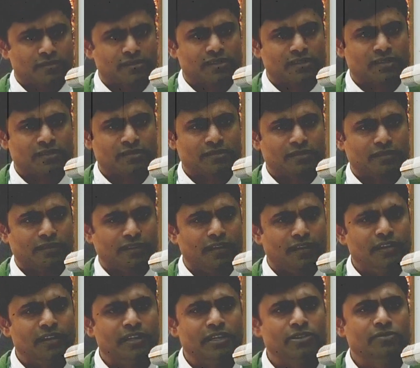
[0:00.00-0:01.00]
Just
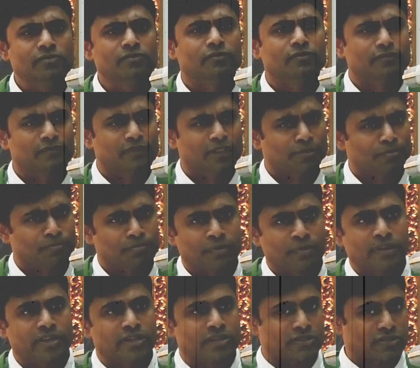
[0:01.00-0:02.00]
leave the
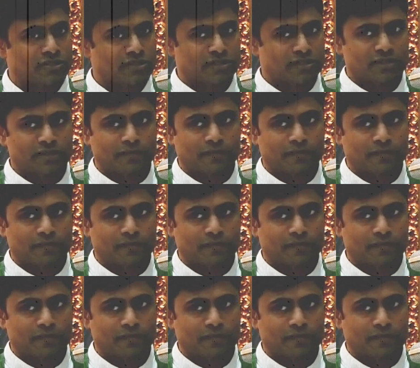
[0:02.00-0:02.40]
place.